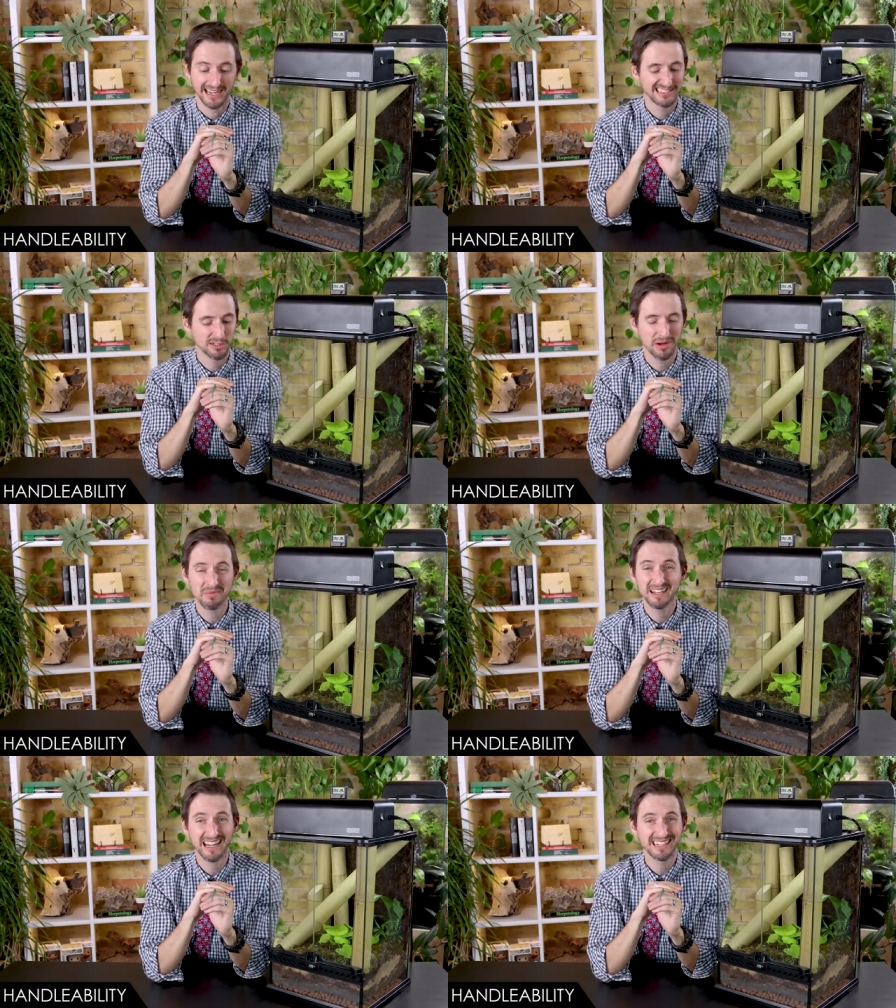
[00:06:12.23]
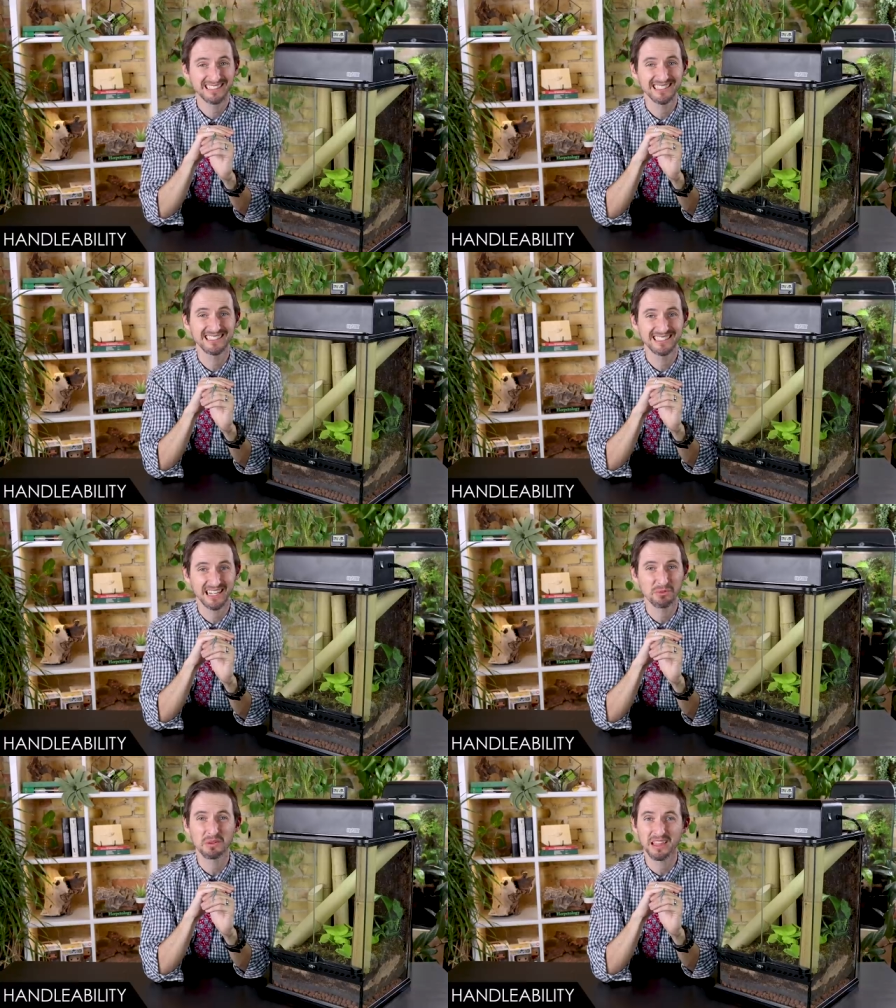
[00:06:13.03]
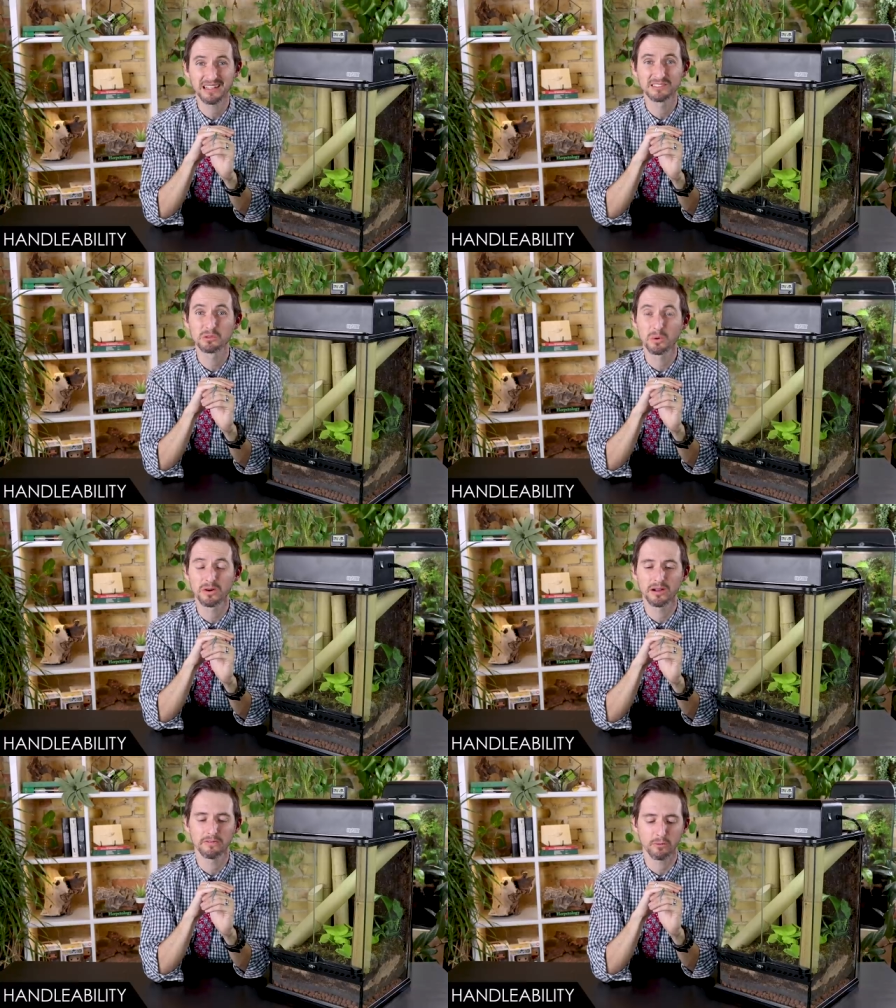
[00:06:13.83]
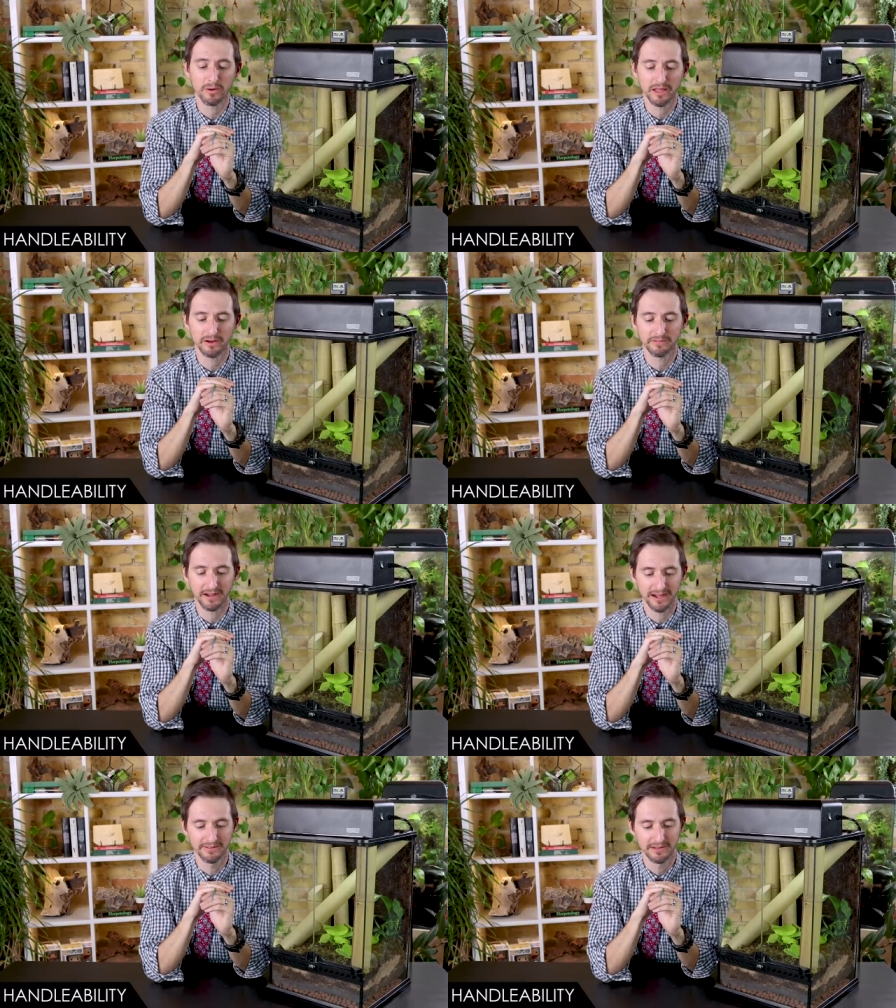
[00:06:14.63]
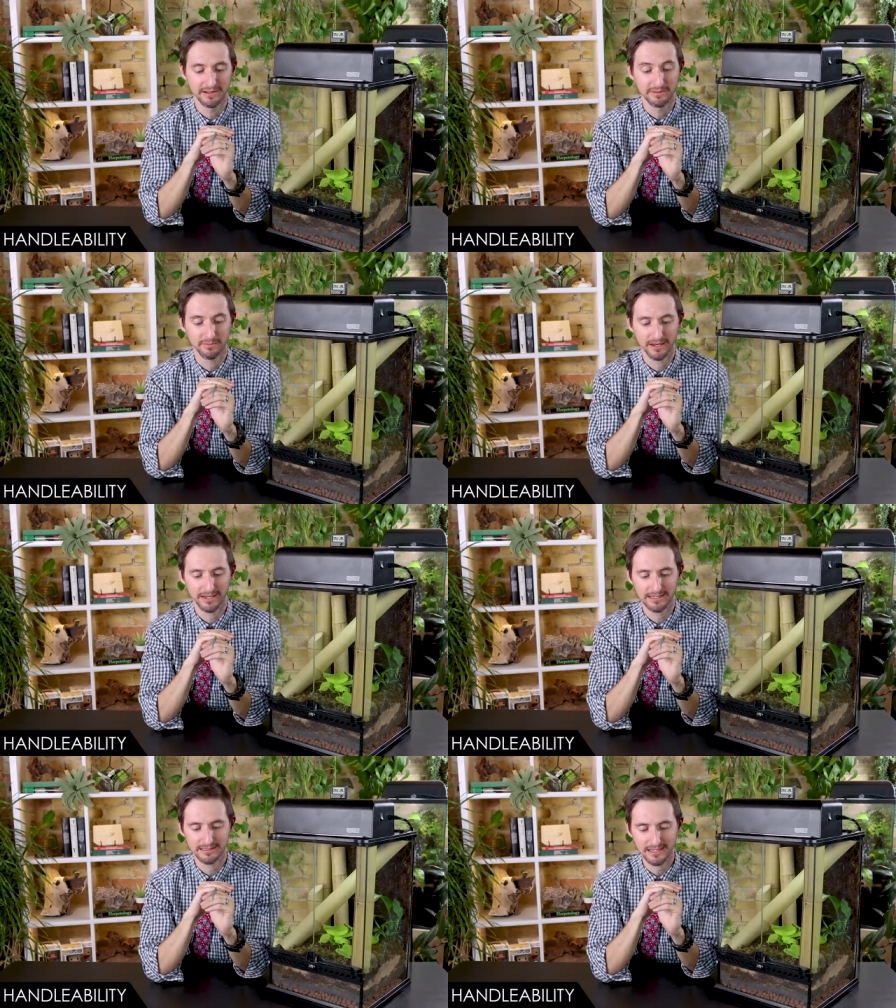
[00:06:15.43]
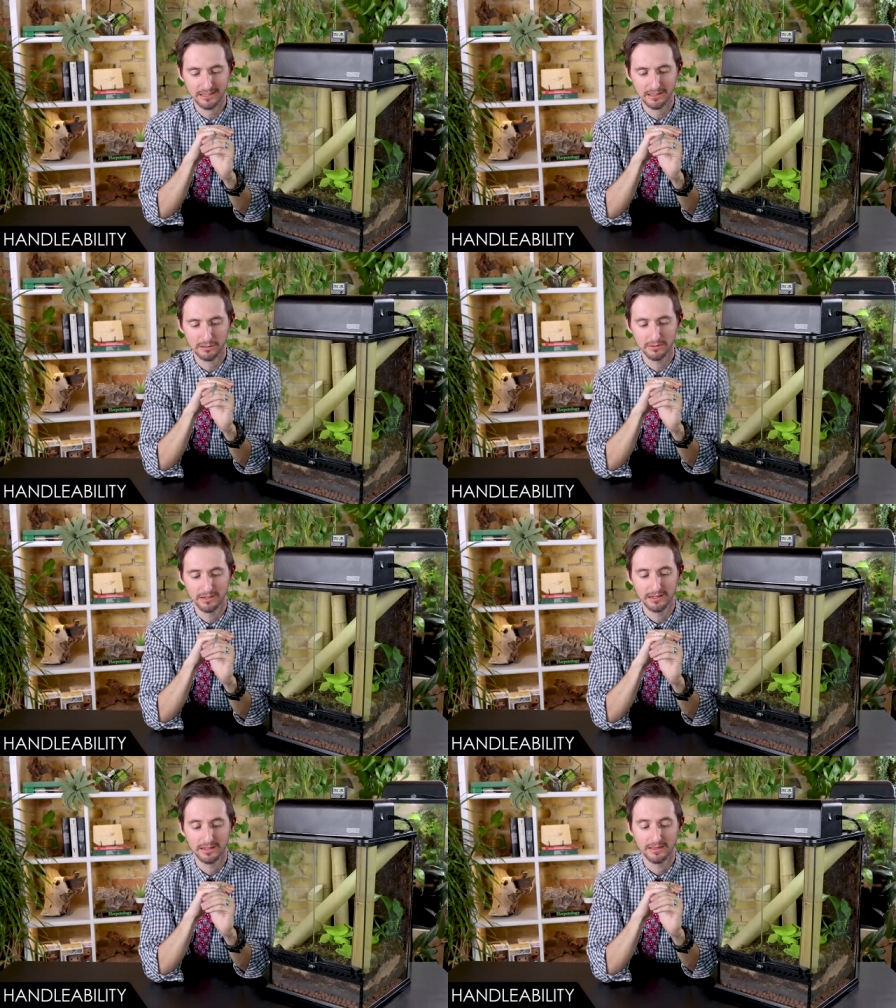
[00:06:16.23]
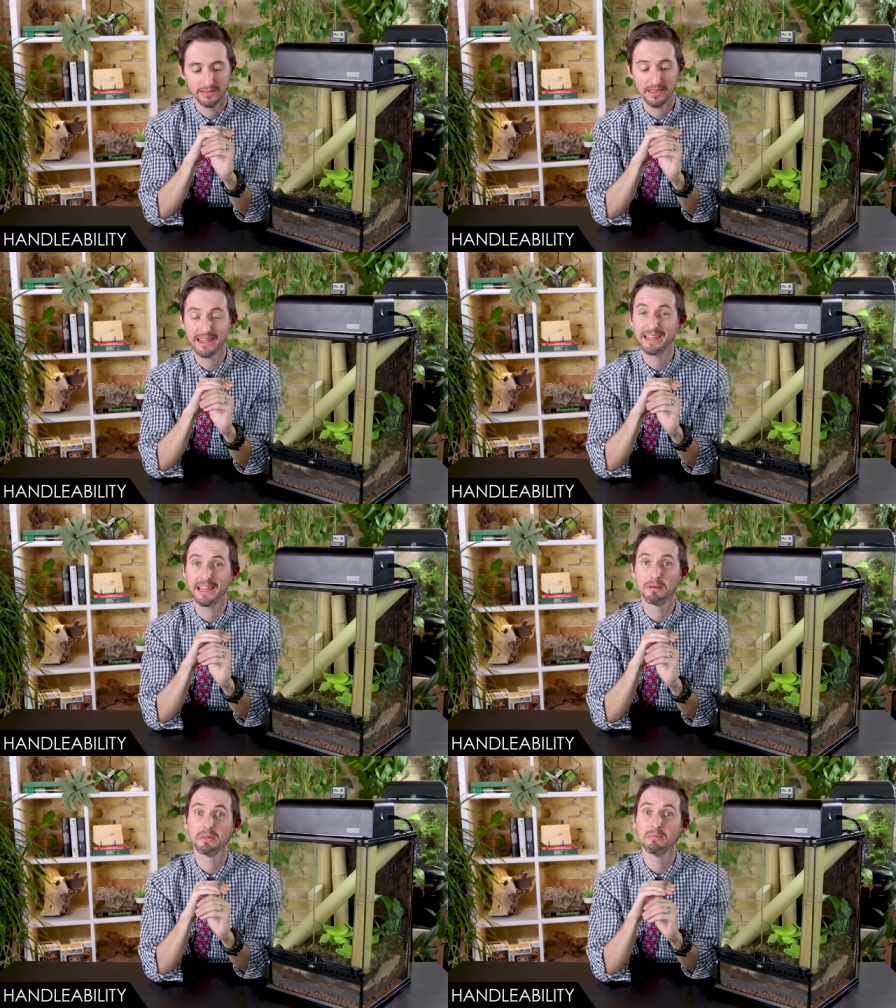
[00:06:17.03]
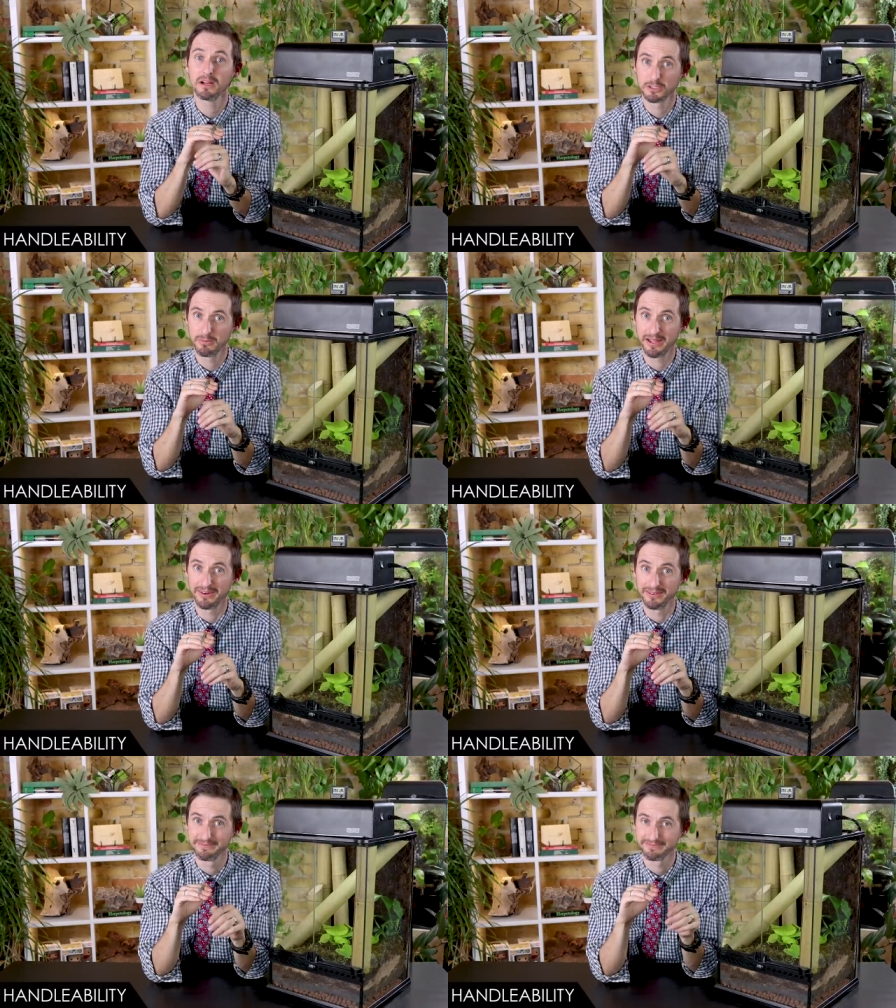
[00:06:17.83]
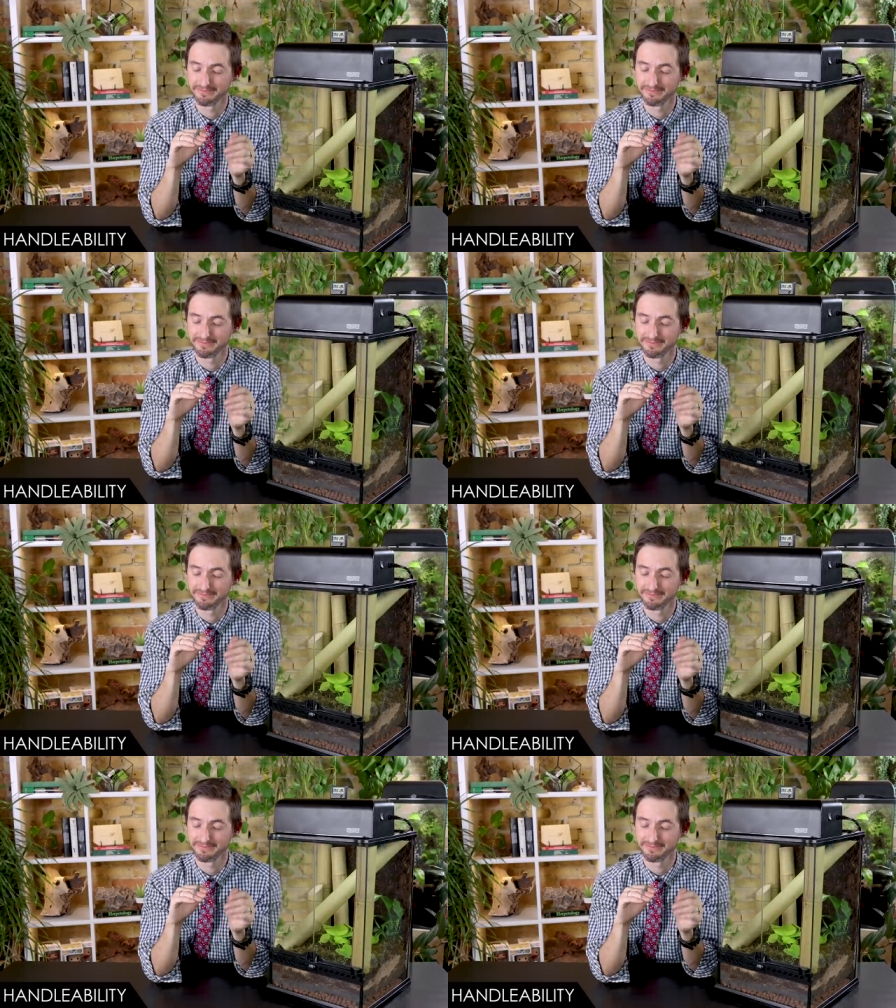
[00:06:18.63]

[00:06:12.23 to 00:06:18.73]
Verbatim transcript: And so I'm going to actually stick with that score of 1 out of 5, but I can tell you, they can be much better.